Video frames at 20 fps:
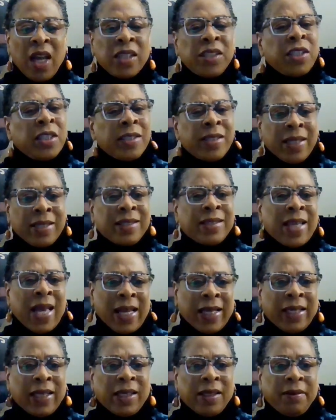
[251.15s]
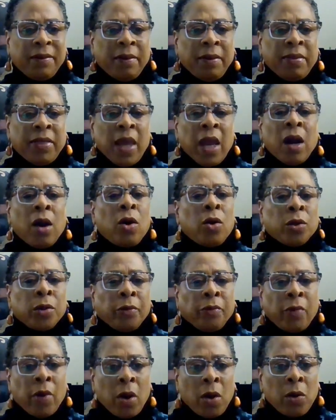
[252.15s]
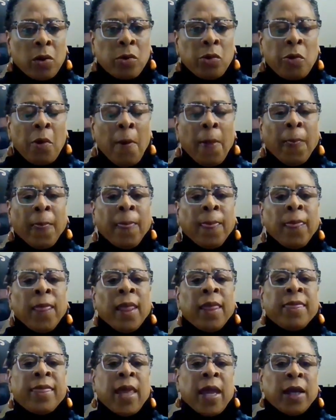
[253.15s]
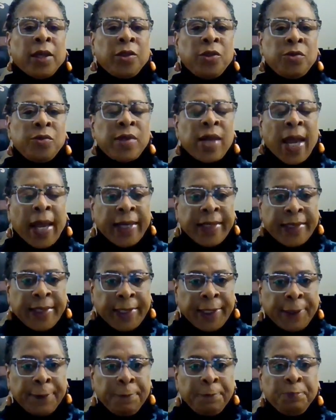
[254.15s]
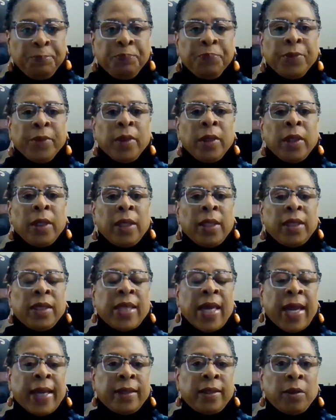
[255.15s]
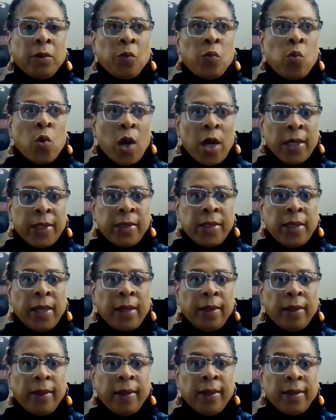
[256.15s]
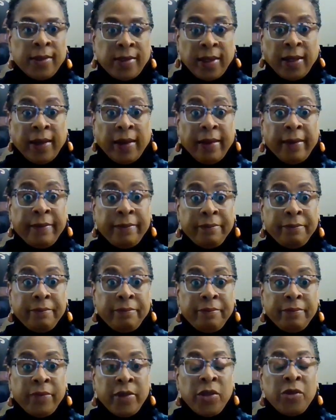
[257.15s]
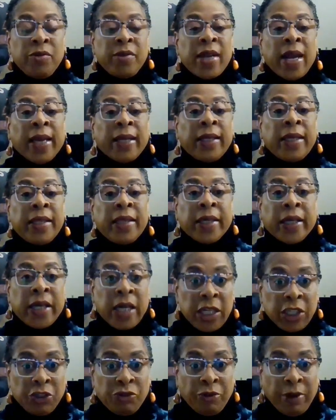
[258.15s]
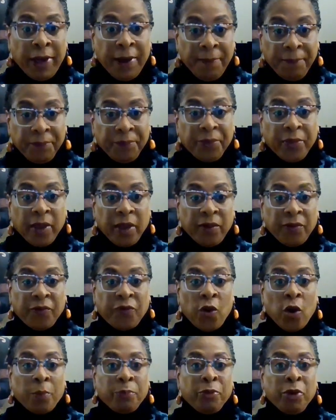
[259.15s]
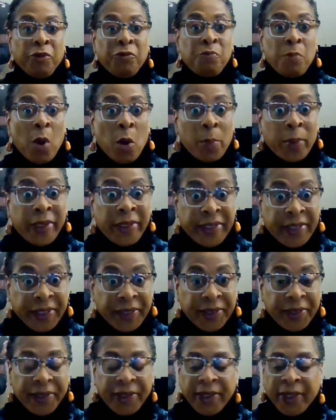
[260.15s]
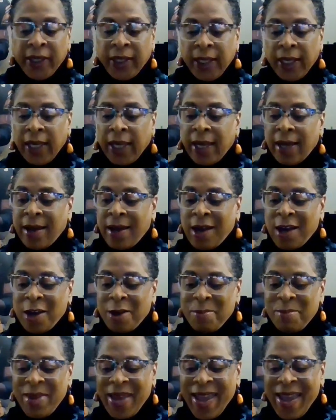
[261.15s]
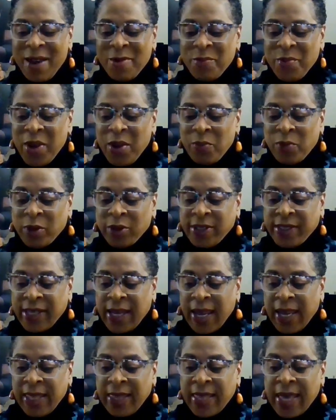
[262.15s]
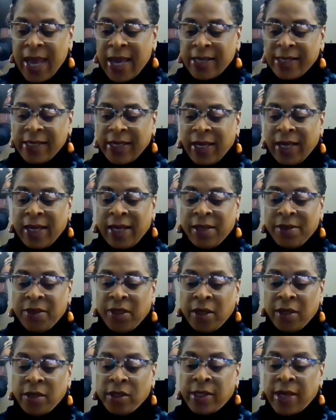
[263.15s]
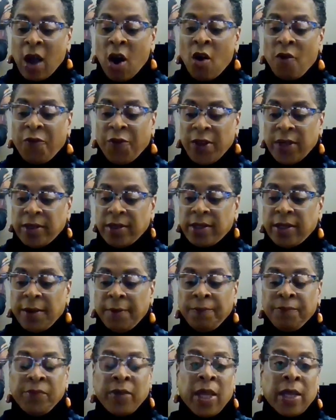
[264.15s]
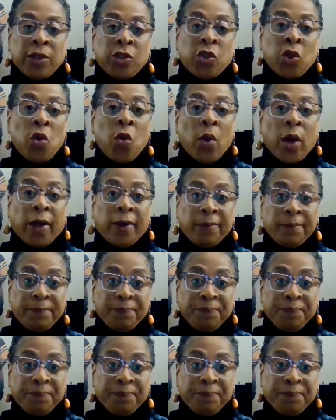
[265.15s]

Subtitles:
just excited. They are on a roll. They are united. That one incident united the country for a brief moment. And we will say that the Dolphins, now Tua,